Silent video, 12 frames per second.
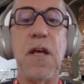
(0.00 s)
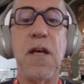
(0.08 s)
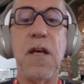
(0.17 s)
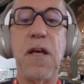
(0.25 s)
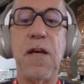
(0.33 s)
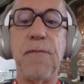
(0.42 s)

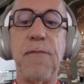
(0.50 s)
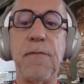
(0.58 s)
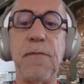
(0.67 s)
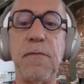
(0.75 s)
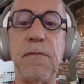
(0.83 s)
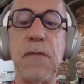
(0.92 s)

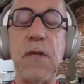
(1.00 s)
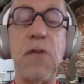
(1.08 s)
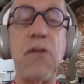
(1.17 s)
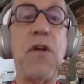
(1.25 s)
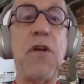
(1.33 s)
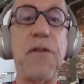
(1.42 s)

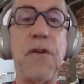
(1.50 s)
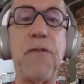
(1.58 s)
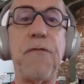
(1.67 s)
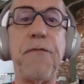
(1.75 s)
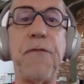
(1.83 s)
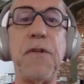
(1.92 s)

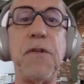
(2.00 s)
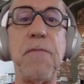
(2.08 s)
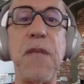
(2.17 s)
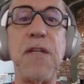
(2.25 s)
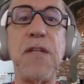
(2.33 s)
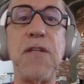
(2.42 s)
another
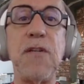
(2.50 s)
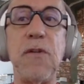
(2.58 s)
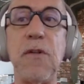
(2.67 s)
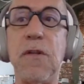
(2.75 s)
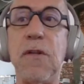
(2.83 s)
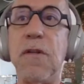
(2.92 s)

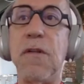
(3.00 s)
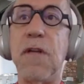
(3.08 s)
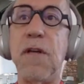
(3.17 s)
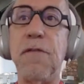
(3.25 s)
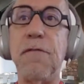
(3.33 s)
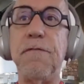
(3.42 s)
fundamental
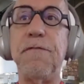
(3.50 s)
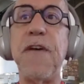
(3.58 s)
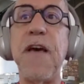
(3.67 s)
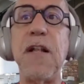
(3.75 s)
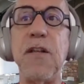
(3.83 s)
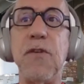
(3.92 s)

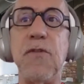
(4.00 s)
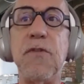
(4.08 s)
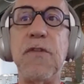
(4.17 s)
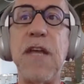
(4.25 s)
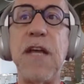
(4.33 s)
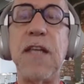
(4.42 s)
value
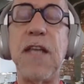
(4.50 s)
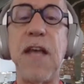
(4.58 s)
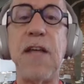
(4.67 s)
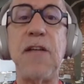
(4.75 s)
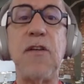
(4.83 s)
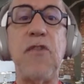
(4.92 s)
that
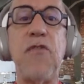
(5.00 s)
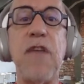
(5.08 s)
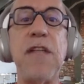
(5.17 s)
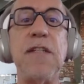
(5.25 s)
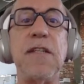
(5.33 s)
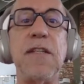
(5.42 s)
can
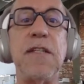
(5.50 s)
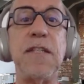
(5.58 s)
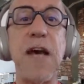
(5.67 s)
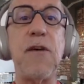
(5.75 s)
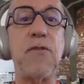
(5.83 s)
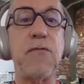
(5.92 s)
create
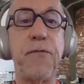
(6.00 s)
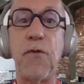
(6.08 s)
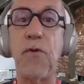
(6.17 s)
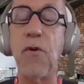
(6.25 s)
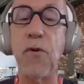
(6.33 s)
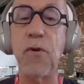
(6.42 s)
doubt
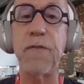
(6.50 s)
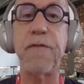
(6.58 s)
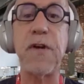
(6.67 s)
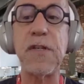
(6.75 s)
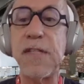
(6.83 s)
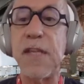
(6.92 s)
for all of
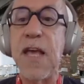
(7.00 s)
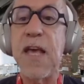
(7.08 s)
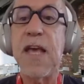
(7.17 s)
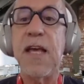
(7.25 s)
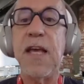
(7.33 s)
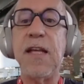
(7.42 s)
us.
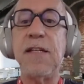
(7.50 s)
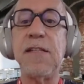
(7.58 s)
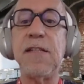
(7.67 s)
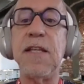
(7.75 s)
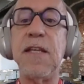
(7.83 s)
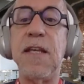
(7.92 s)

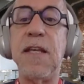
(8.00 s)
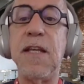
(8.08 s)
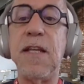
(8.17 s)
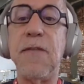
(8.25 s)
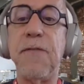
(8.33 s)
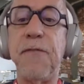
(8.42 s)
It's the
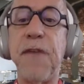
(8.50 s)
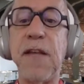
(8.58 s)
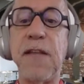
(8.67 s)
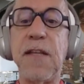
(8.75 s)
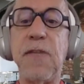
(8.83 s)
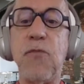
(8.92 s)

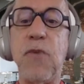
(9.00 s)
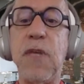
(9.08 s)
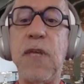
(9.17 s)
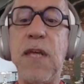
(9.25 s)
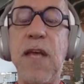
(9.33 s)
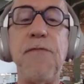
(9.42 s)
fact that
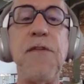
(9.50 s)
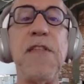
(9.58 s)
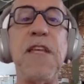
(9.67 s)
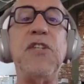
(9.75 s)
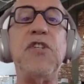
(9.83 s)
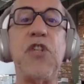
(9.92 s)

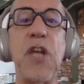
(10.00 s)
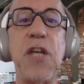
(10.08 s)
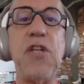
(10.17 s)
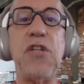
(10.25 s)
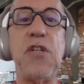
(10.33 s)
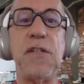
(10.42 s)
everything
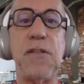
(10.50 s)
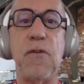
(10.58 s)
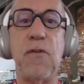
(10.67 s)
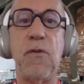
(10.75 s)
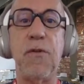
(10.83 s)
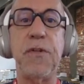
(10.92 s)
changes
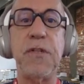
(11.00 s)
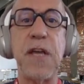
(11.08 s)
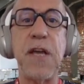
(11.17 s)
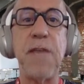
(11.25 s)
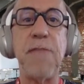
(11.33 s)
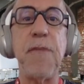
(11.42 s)
all the
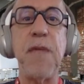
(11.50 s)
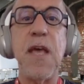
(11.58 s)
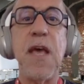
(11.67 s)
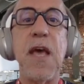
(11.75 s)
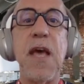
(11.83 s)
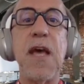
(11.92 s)
time,
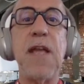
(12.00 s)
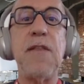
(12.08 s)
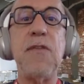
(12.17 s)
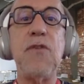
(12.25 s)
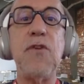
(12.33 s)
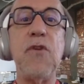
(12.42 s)
and
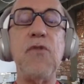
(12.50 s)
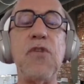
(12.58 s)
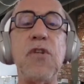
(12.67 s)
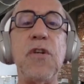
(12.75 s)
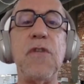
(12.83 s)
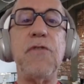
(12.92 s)
the
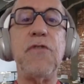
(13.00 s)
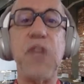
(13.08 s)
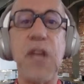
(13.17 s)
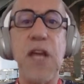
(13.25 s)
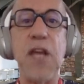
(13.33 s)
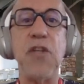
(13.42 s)
notion of
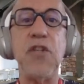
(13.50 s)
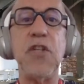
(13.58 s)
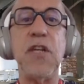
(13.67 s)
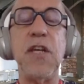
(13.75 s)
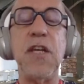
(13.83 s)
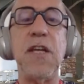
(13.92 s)

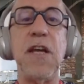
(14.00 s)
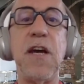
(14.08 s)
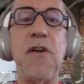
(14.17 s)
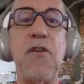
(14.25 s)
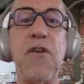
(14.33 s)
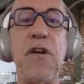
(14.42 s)
change in
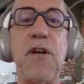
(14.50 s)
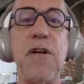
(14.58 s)
our